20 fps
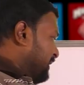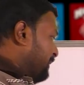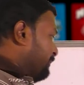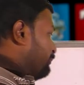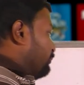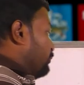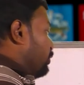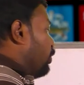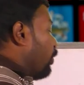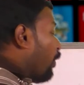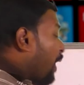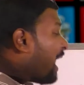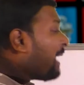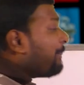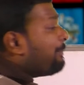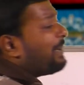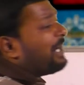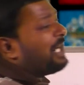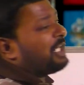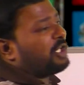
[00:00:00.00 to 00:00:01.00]
the
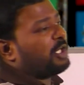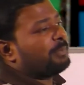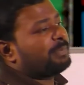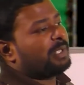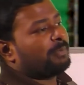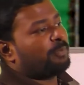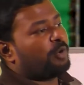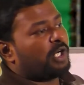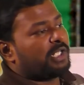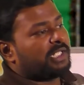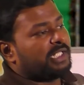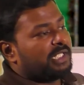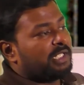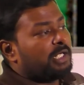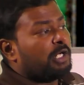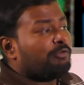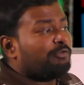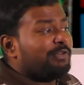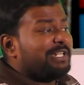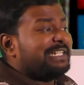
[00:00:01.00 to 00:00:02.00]
lower part of the
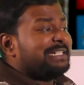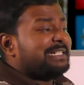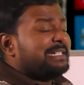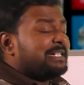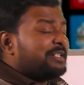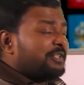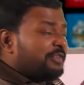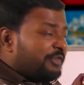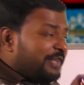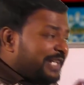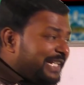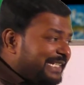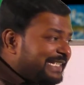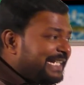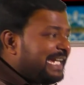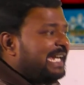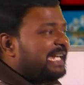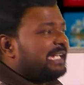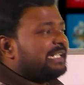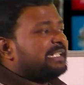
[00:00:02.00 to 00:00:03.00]
body will
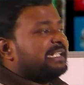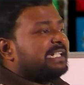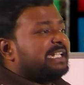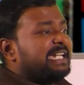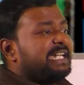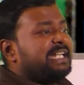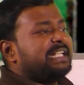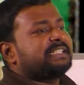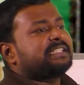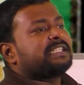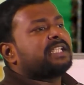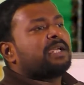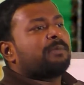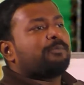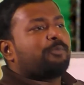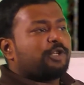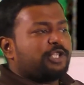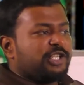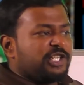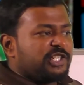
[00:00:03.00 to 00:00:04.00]
retain its
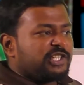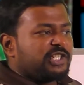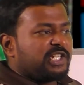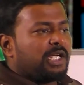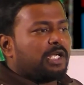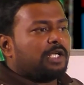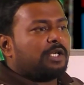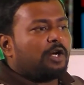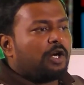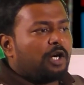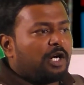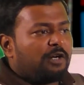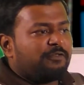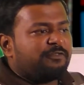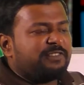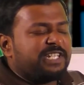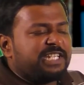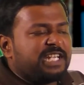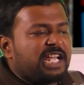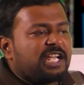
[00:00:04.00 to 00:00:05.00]
position
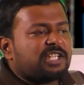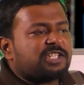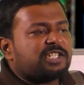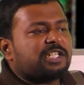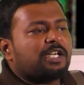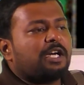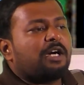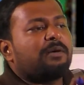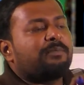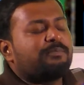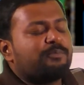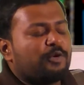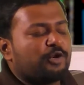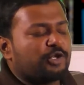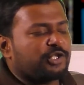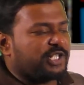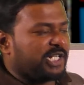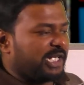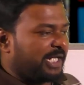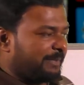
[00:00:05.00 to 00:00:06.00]
of inertia of
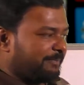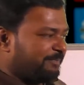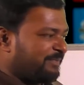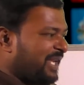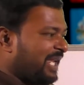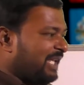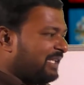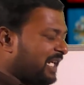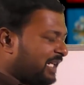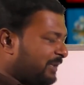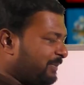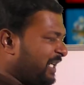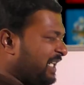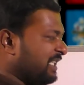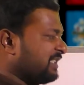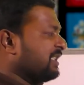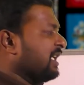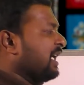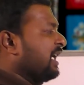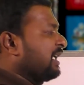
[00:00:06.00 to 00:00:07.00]
motion. That
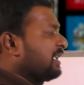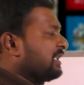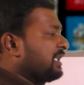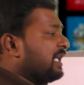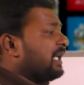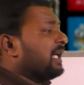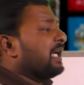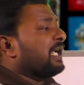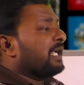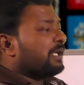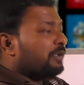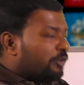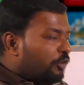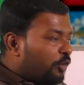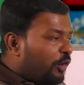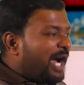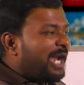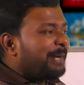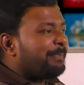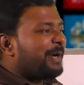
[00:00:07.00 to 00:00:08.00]
means the
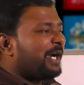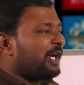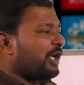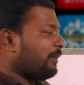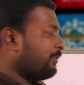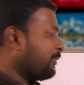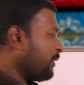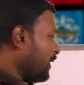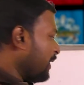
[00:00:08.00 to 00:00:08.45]
lower part of the